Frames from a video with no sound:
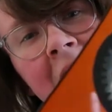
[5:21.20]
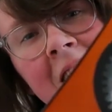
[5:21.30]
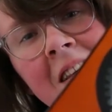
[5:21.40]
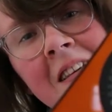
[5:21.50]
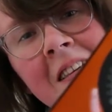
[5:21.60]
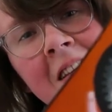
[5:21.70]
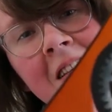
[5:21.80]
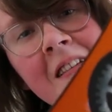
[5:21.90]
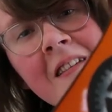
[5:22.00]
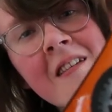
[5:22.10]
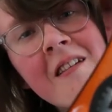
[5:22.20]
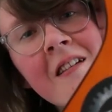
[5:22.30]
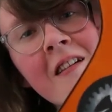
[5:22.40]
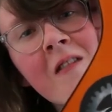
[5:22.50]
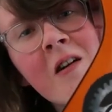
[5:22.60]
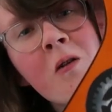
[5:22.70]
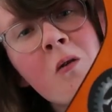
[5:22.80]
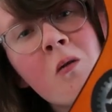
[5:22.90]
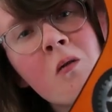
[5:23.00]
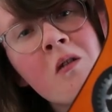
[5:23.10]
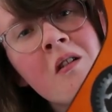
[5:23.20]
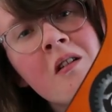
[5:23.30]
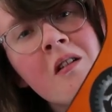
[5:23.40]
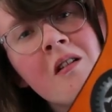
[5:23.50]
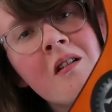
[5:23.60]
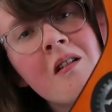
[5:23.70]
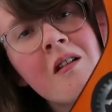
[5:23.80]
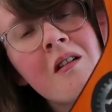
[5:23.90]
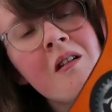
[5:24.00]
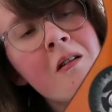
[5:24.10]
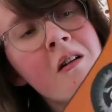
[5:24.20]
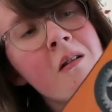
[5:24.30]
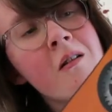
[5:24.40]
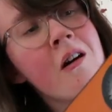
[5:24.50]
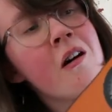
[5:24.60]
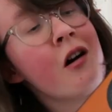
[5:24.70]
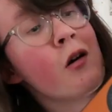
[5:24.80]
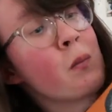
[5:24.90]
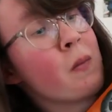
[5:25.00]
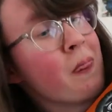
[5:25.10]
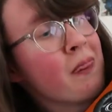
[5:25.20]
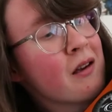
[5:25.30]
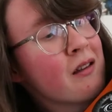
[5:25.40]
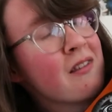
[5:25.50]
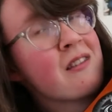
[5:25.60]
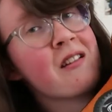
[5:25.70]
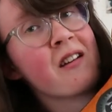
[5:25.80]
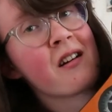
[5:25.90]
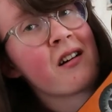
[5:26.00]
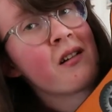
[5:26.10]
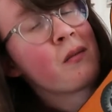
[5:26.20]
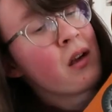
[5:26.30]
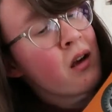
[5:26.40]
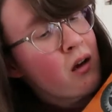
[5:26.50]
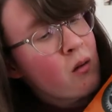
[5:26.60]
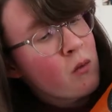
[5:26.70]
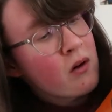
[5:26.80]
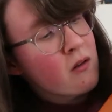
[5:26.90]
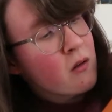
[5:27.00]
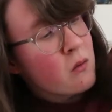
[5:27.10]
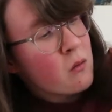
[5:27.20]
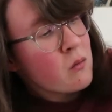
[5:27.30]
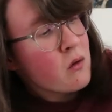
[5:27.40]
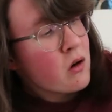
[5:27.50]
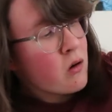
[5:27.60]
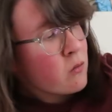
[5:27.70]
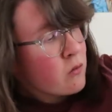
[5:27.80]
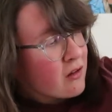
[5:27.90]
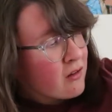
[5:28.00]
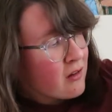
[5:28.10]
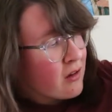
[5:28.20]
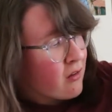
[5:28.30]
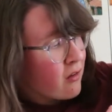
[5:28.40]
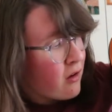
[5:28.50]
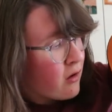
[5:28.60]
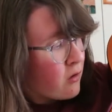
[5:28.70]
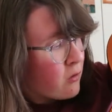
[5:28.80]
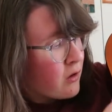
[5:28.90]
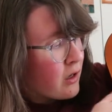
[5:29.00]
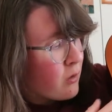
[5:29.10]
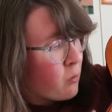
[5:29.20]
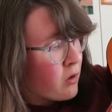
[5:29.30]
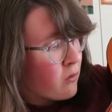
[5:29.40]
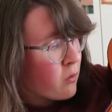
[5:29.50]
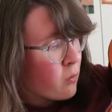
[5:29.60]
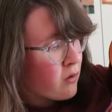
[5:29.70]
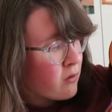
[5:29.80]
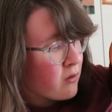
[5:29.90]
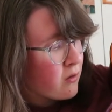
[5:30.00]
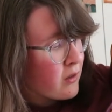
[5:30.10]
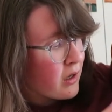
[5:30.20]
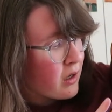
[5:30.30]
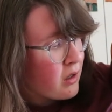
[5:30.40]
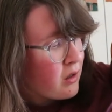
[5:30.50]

this is a very cool logo um, sticker. One of the oldest stickers I own and one of the ones that